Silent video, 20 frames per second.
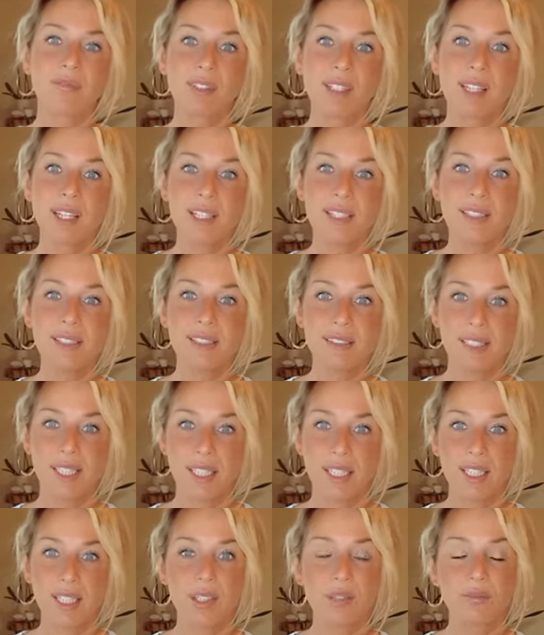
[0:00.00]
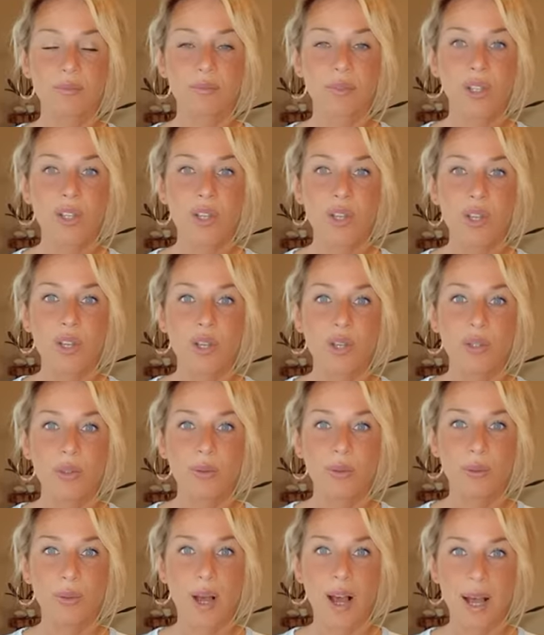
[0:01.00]
and see
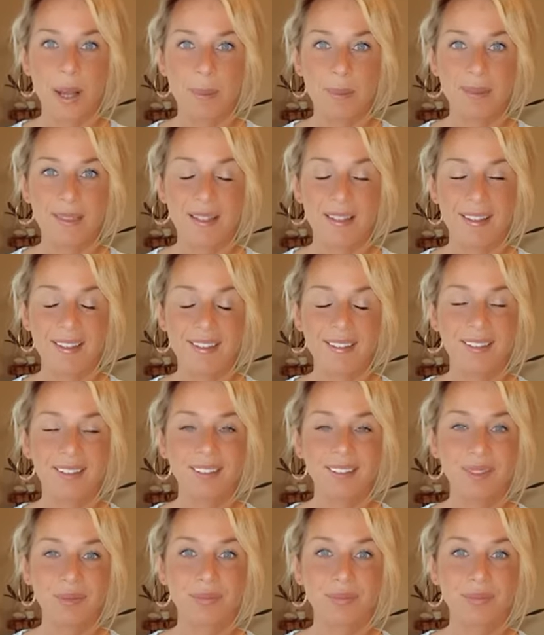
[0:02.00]
who hops on.